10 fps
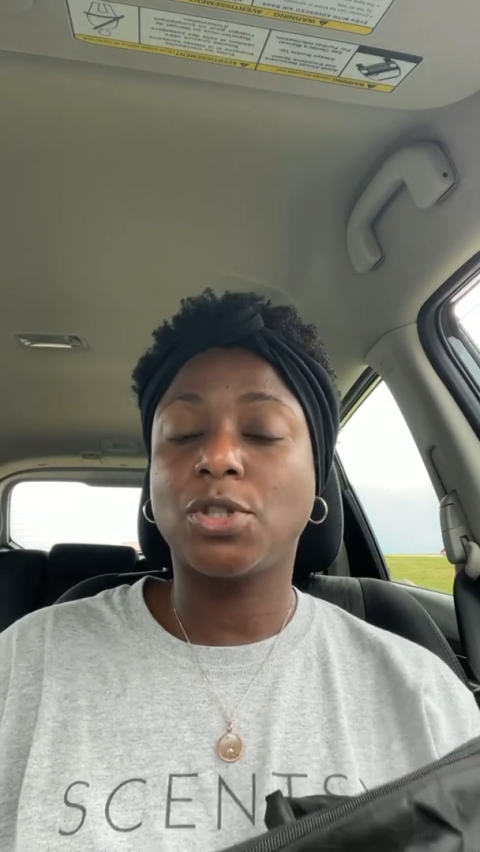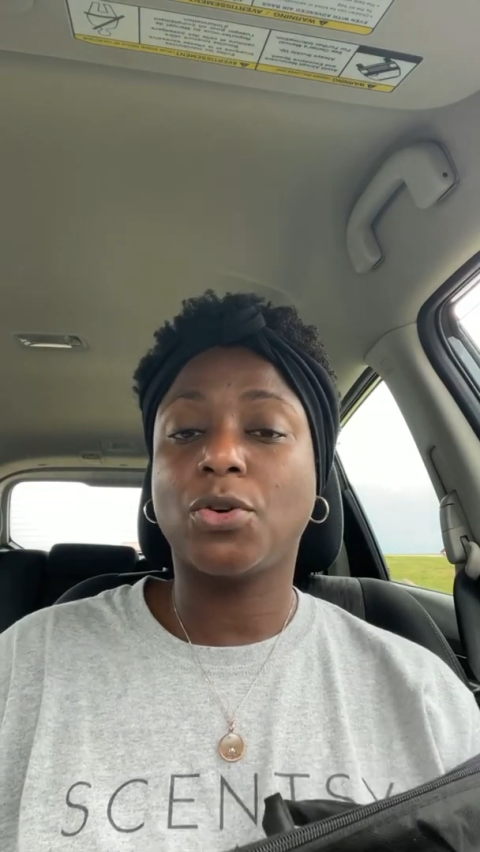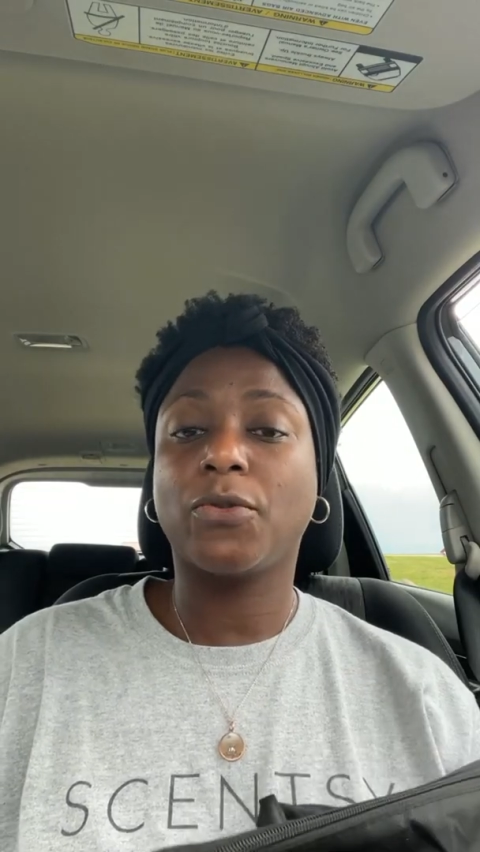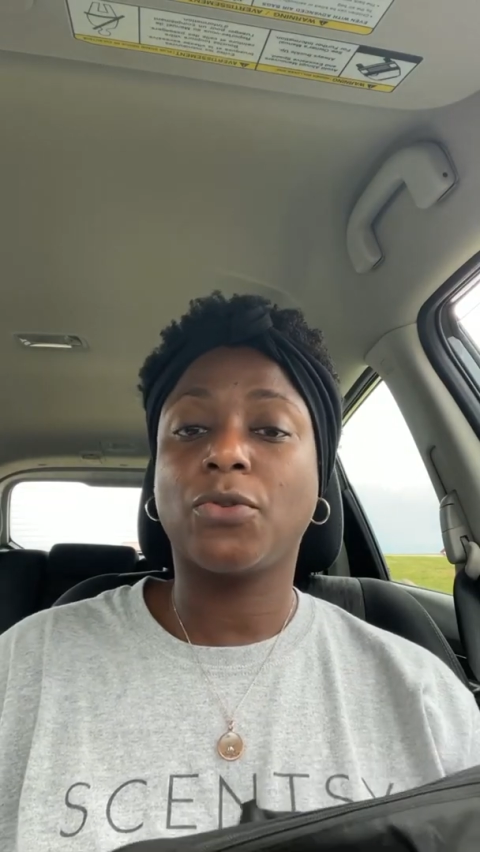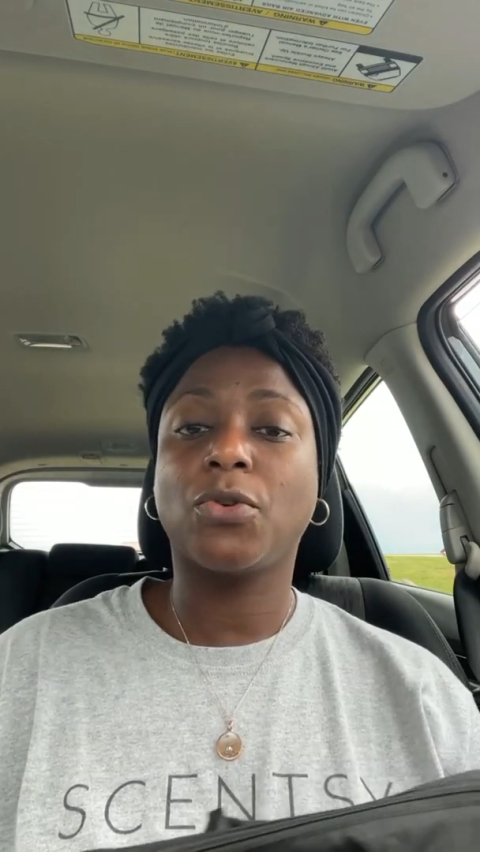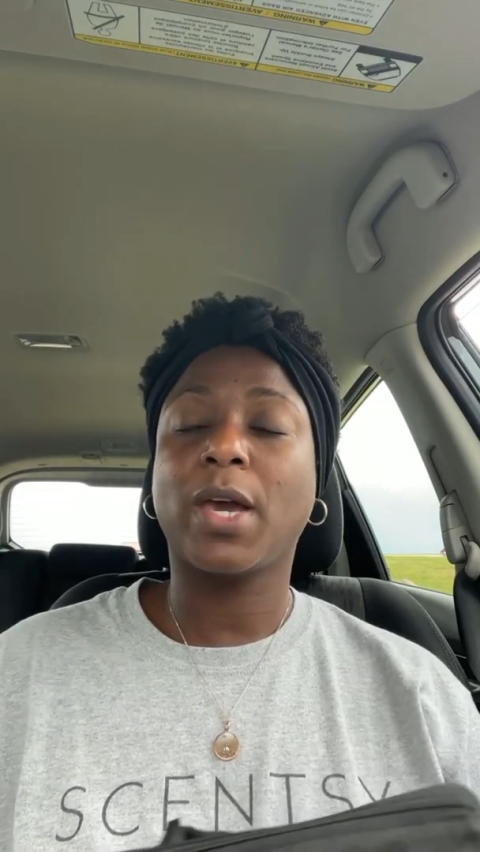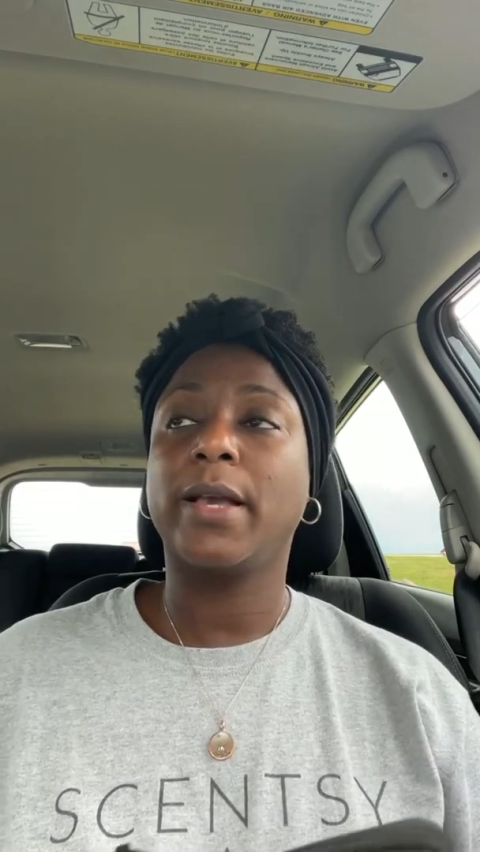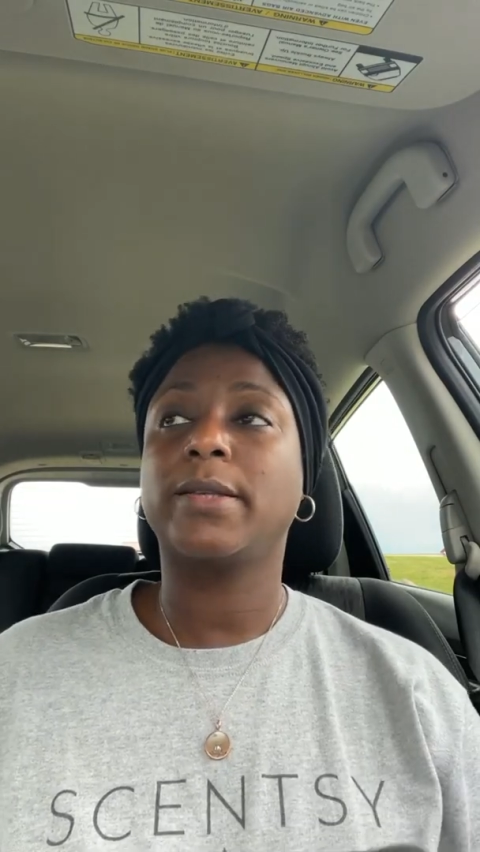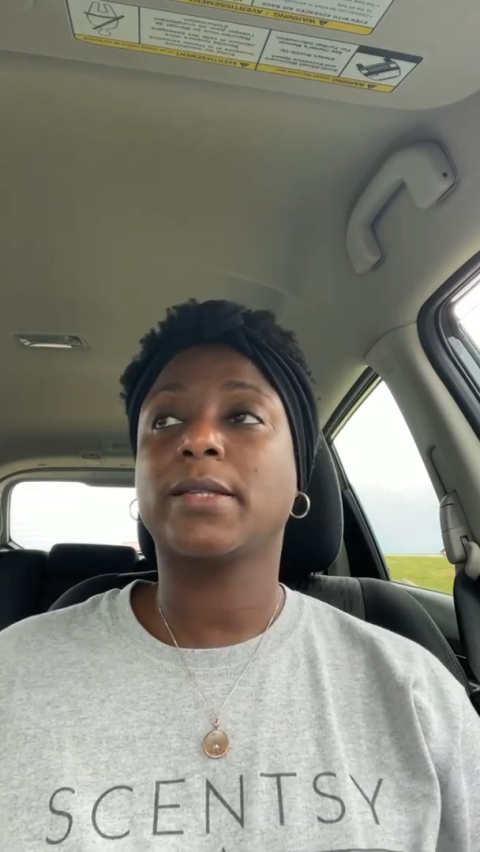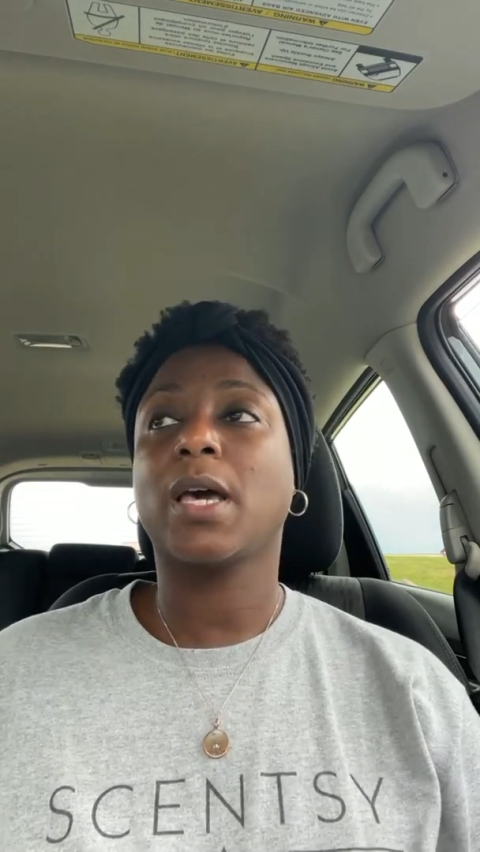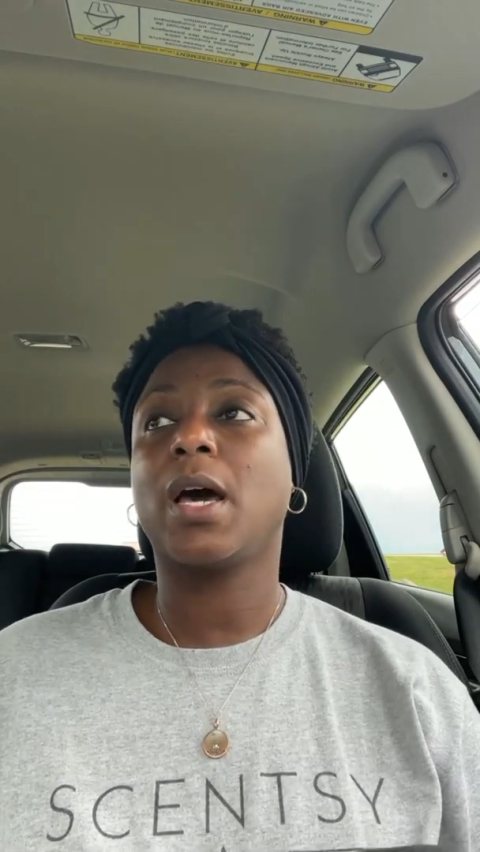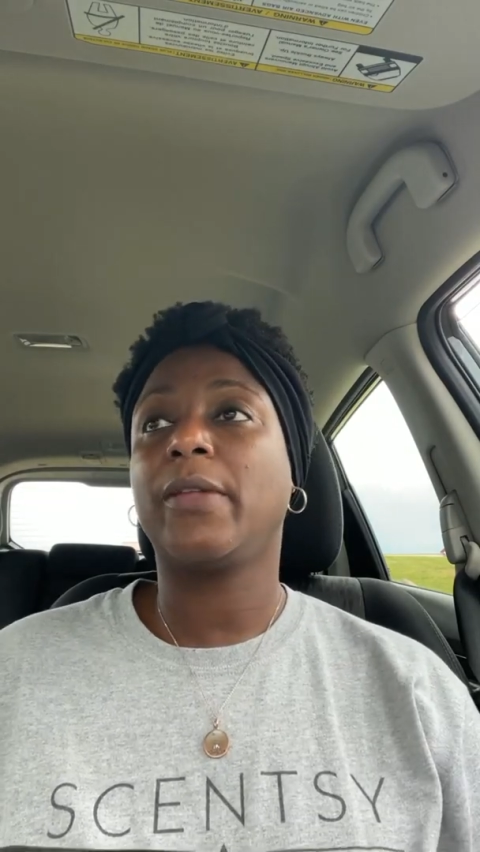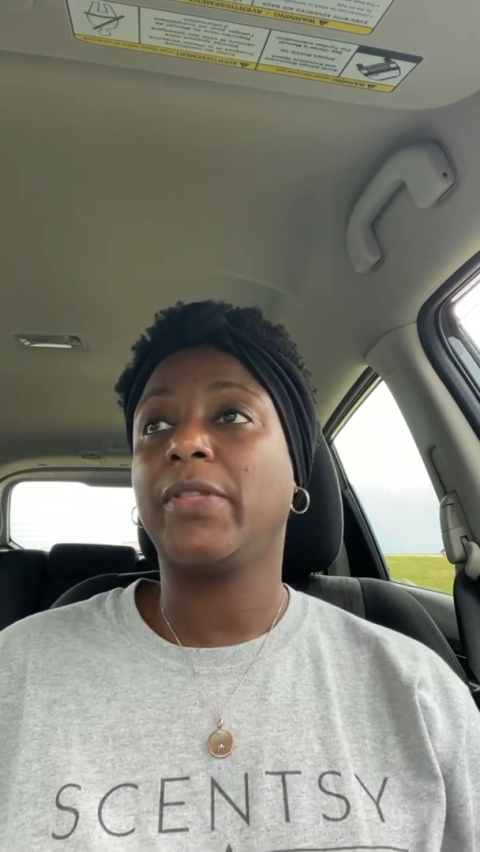So if you guys got